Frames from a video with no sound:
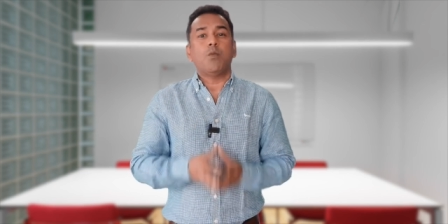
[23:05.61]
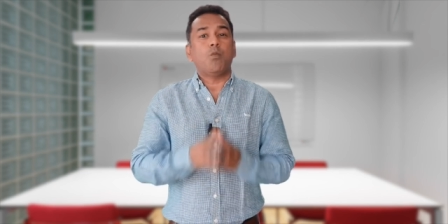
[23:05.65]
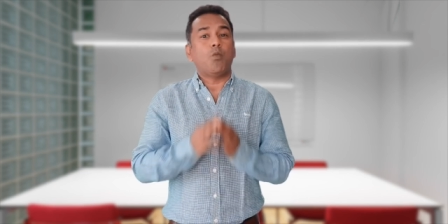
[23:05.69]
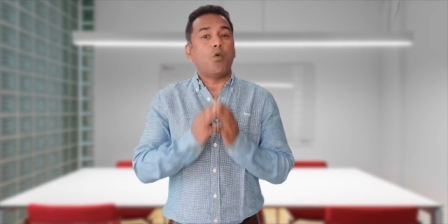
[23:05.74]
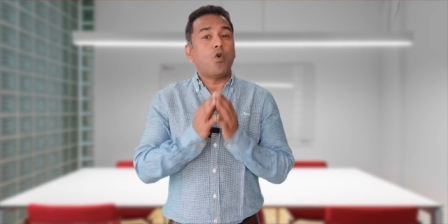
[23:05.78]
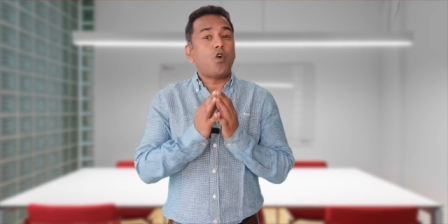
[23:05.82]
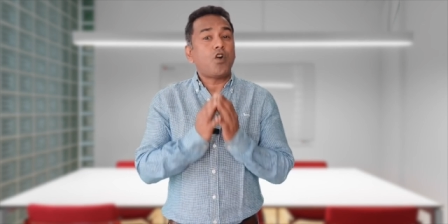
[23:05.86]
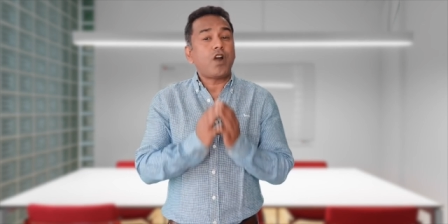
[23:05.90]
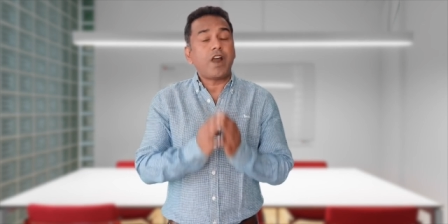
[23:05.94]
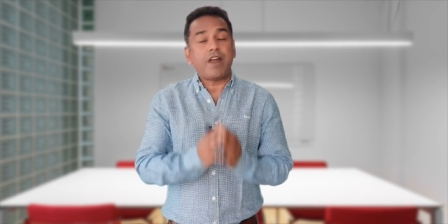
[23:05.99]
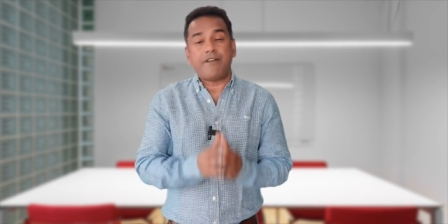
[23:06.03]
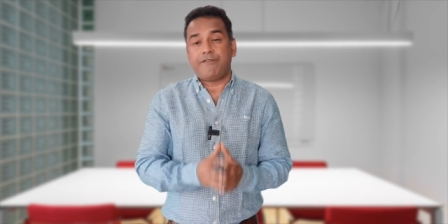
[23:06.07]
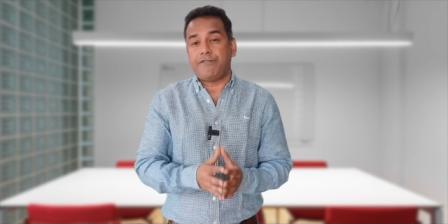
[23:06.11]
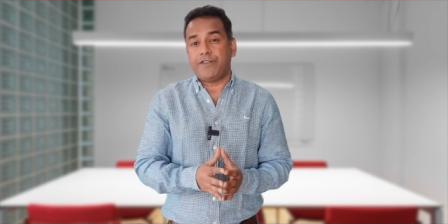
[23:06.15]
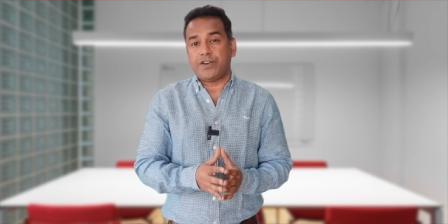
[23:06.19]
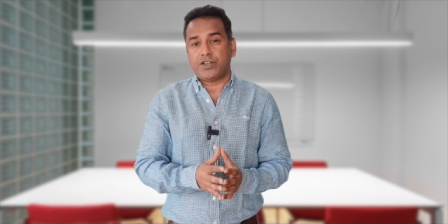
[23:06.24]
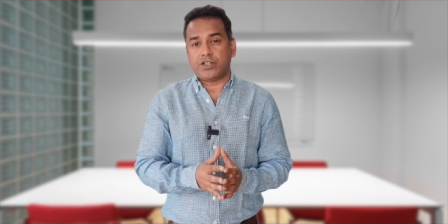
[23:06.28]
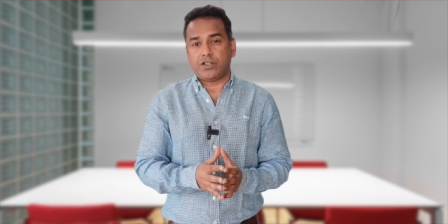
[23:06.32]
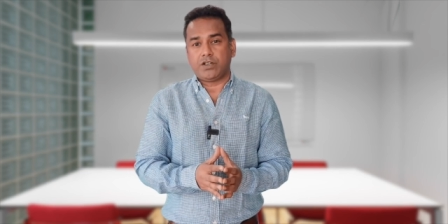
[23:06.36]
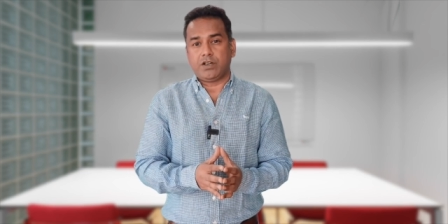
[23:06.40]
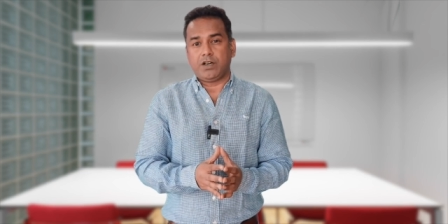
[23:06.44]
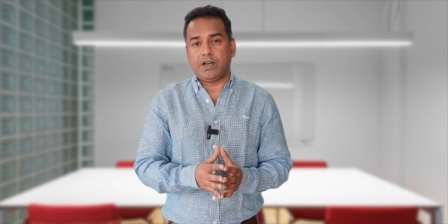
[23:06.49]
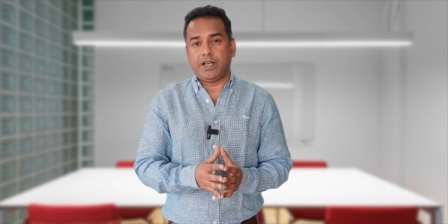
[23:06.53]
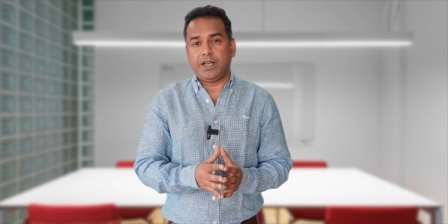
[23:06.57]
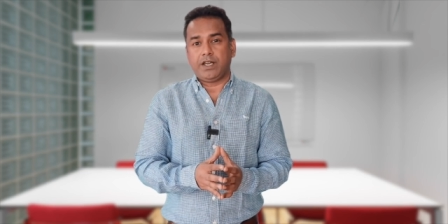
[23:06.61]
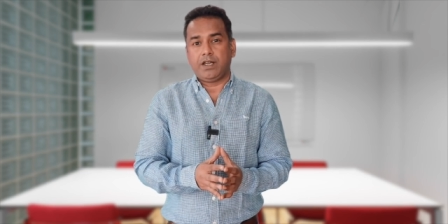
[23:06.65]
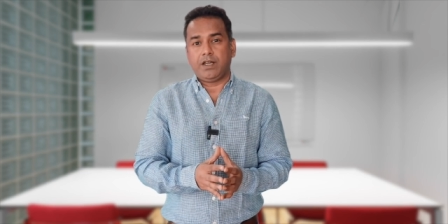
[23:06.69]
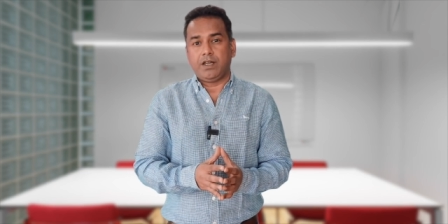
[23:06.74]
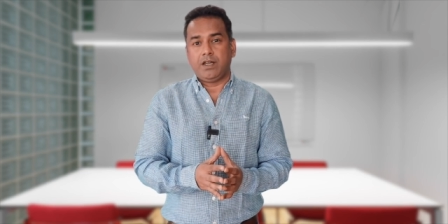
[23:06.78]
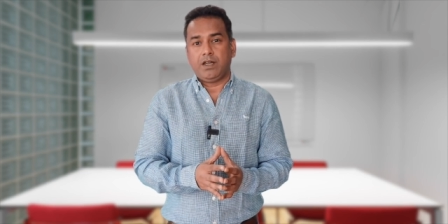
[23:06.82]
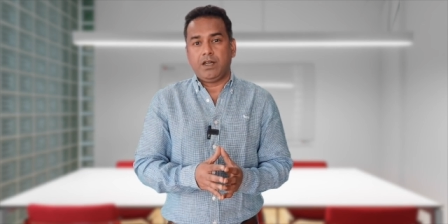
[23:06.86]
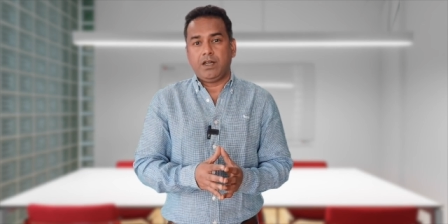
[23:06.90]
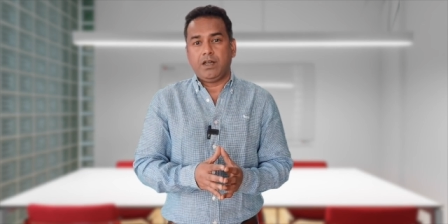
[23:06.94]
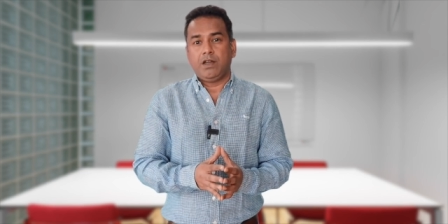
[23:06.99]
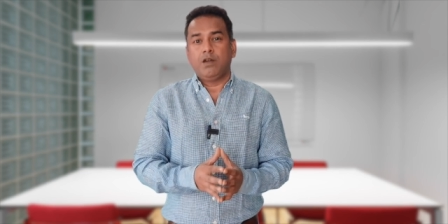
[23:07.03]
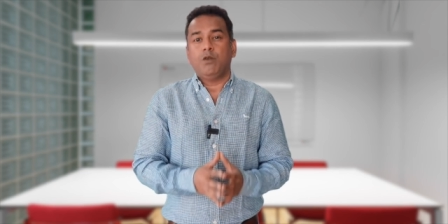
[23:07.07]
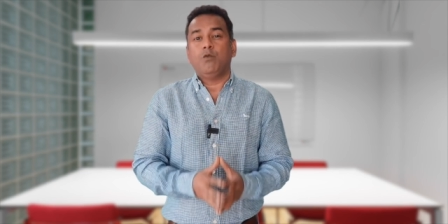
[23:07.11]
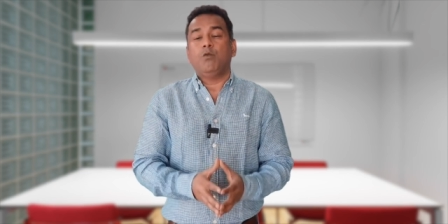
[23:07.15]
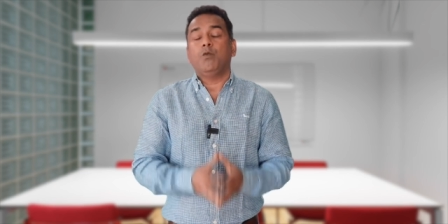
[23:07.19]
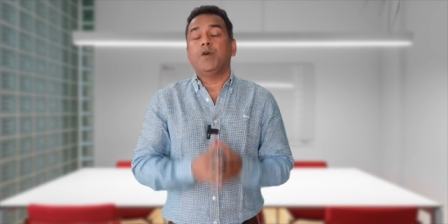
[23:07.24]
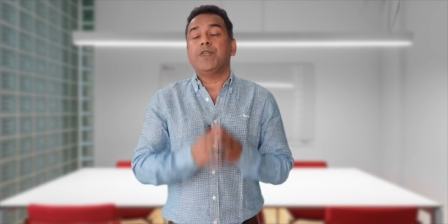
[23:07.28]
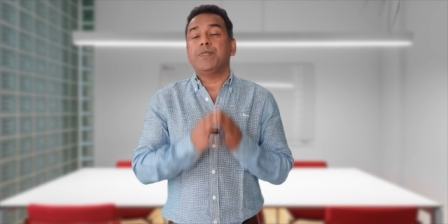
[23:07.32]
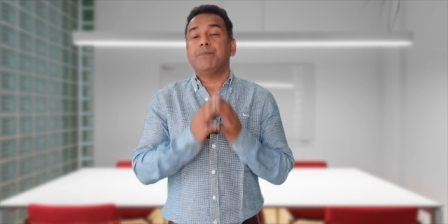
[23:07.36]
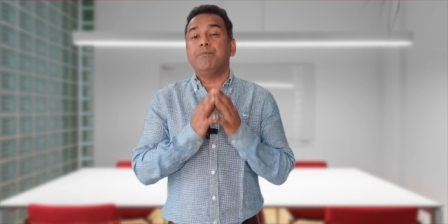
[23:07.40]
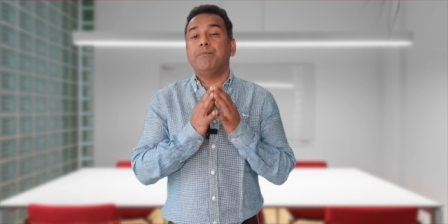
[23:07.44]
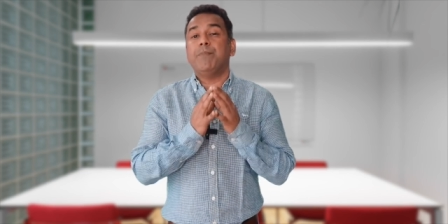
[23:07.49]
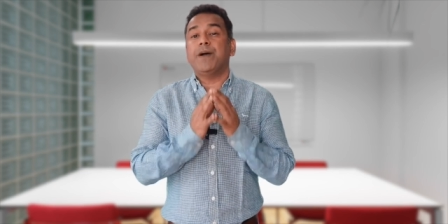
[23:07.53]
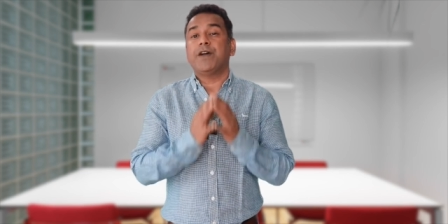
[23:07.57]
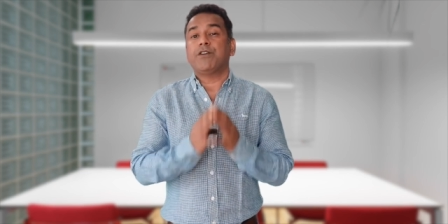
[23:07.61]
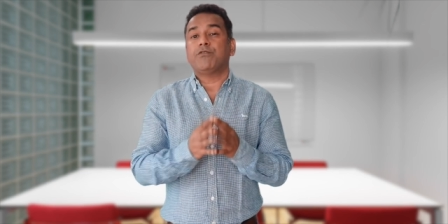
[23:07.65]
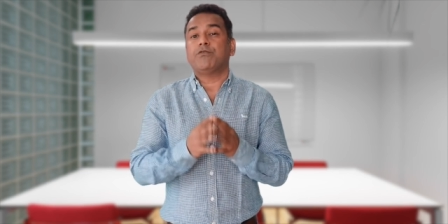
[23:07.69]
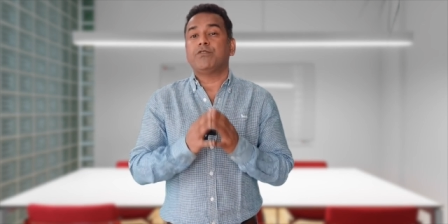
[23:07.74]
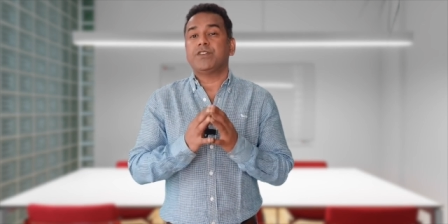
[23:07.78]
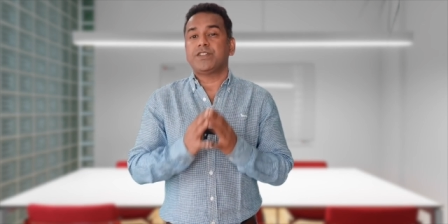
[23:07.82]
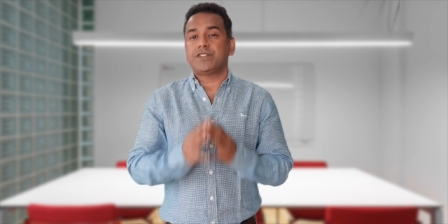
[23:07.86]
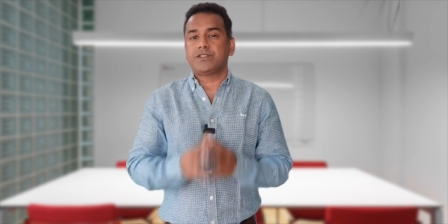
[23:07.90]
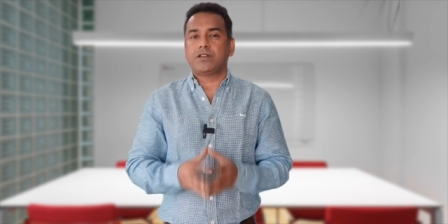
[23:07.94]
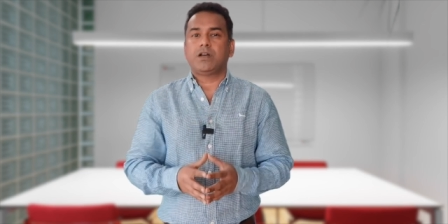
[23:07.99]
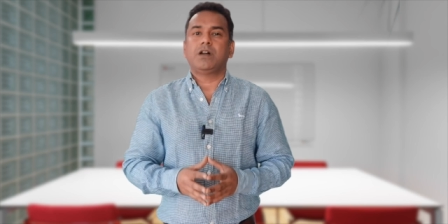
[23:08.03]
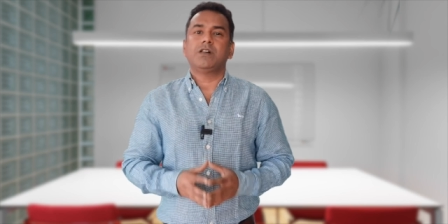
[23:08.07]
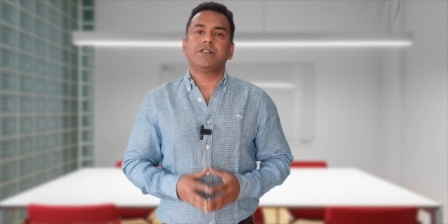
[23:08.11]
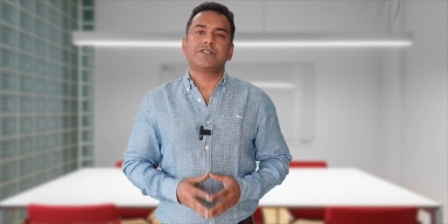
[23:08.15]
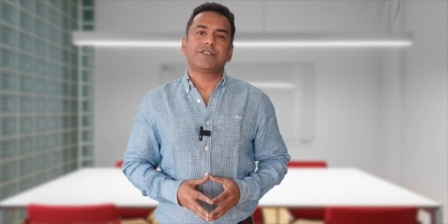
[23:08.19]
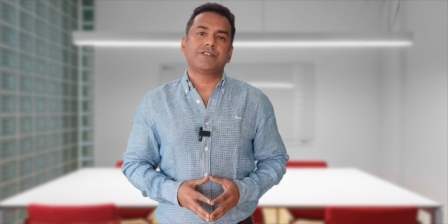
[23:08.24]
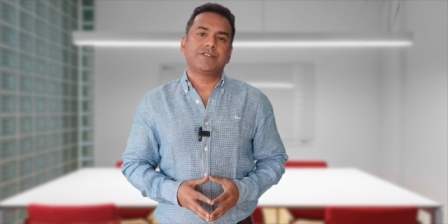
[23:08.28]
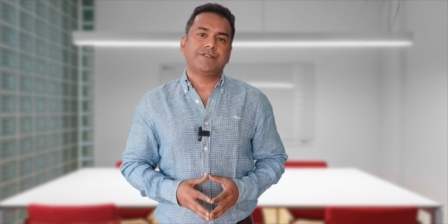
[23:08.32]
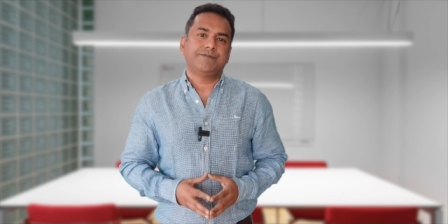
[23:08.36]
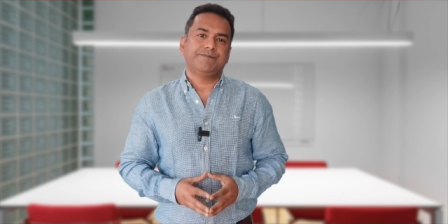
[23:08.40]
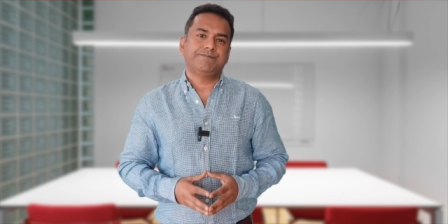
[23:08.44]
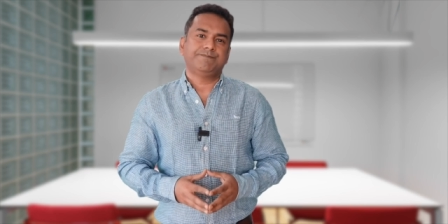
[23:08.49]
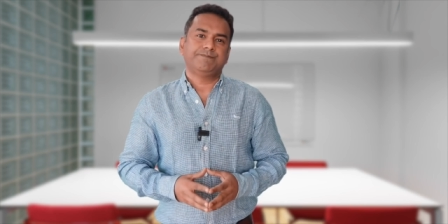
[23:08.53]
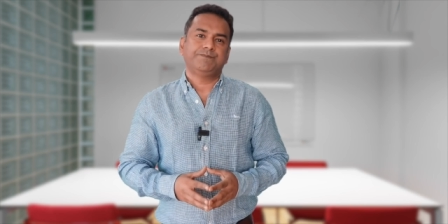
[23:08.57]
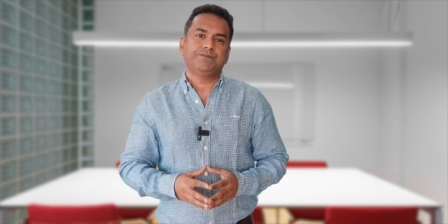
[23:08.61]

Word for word: more efficiently with better results.